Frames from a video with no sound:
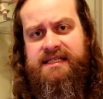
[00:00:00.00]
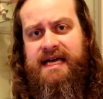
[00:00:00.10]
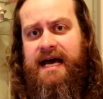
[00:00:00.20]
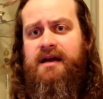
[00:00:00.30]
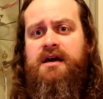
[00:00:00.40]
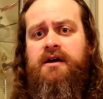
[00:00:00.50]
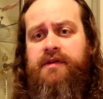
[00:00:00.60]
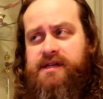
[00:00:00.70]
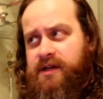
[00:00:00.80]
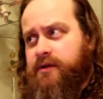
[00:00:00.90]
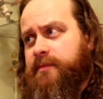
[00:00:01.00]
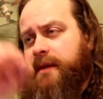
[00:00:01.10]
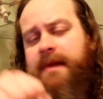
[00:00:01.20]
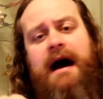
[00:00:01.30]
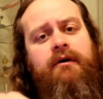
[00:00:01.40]
that. These other
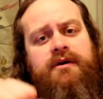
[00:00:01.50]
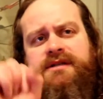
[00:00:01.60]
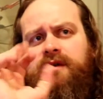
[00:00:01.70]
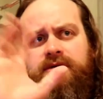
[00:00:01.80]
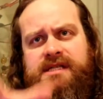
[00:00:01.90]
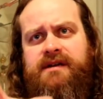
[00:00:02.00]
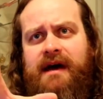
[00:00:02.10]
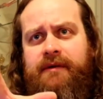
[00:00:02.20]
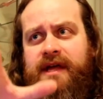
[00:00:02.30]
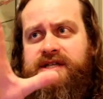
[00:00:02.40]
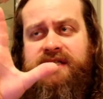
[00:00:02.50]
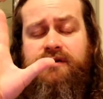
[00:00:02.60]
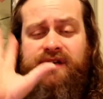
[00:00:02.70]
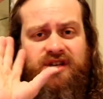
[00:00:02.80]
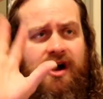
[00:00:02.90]
big powers don't see that way. They just see
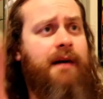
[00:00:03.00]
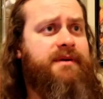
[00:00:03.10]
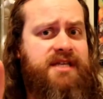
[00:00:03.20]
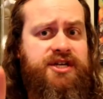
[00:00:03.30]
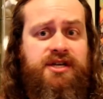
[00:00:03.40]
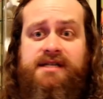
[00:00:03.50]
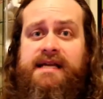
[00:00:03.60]
you as competition because,